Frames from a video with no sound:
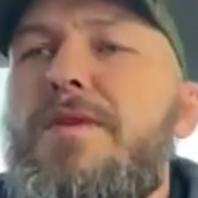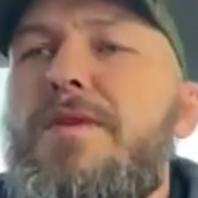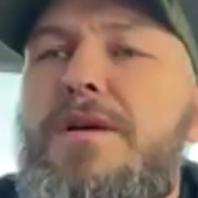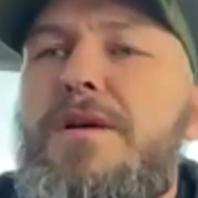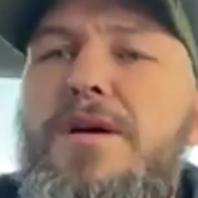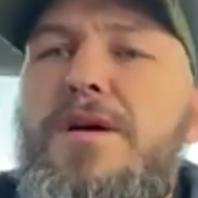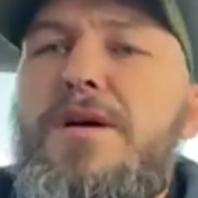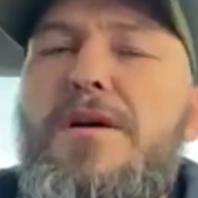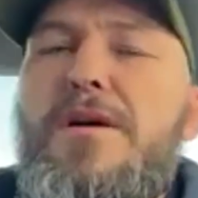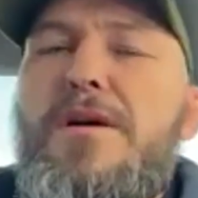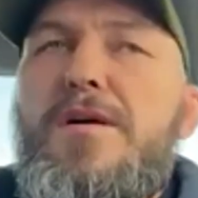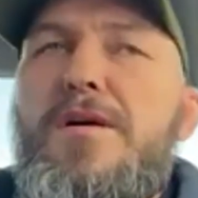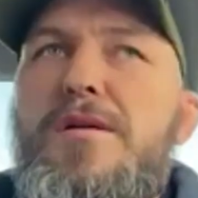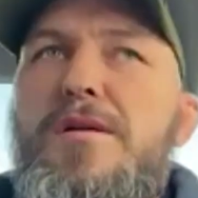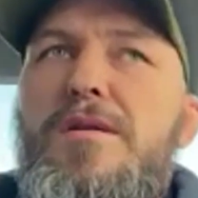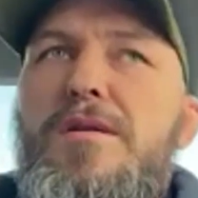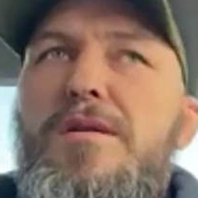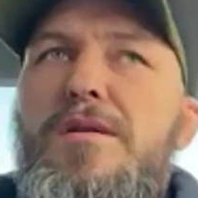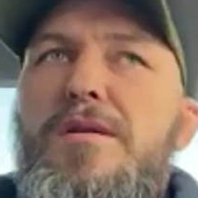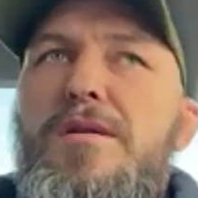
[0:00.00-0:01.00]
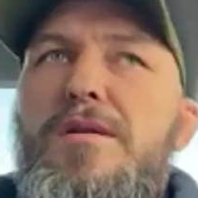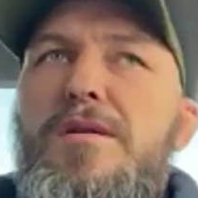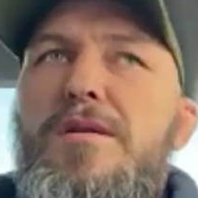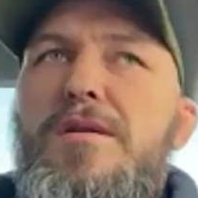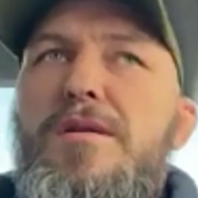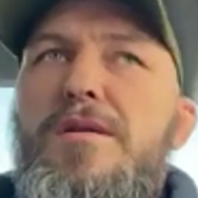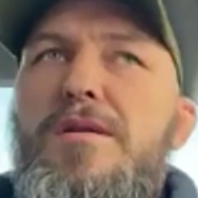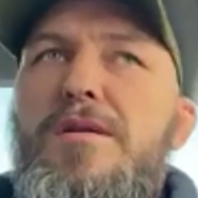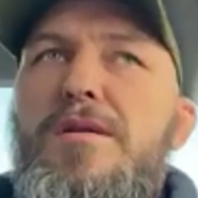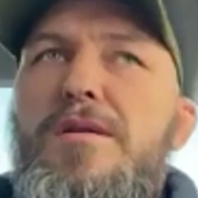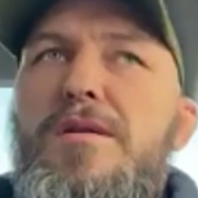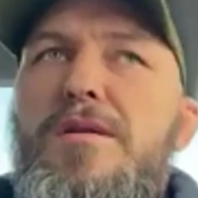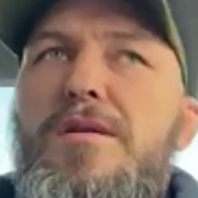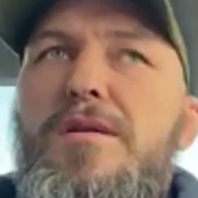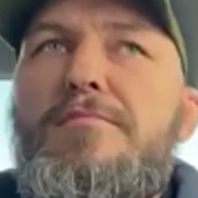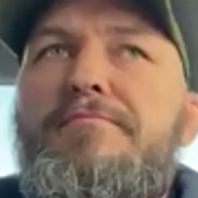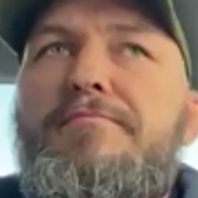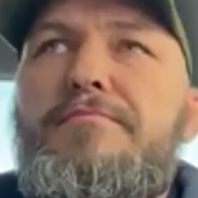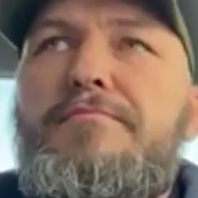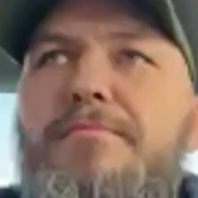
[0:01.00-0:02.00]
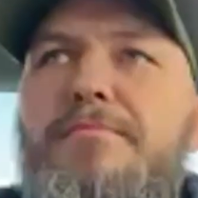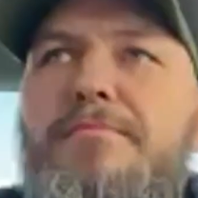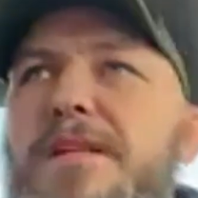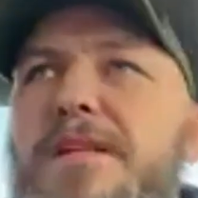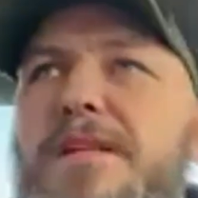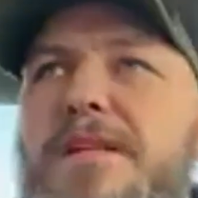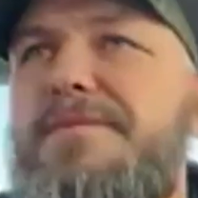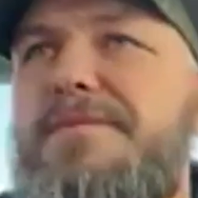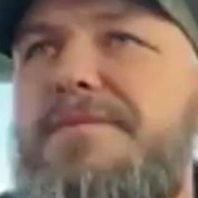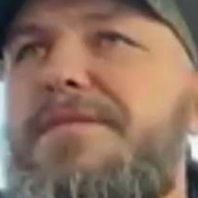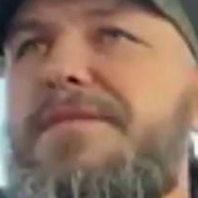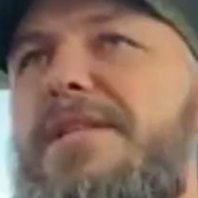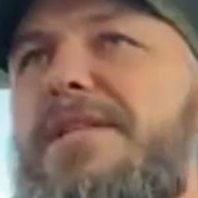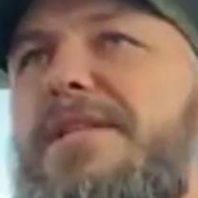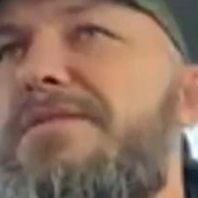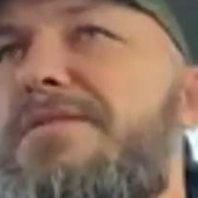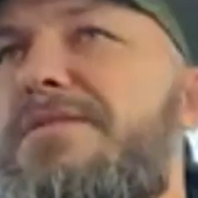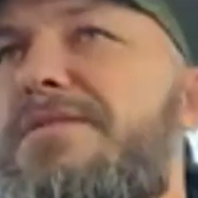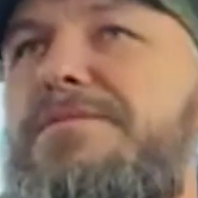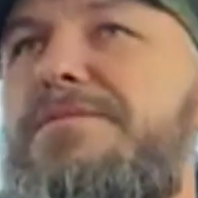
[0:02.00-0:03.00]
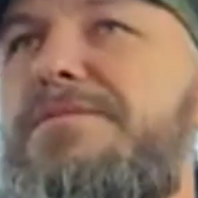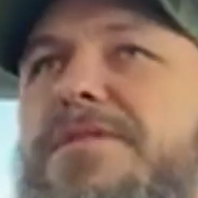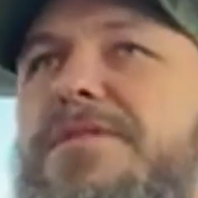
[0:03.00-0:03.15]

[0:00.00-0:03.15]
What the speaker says: No, I love it.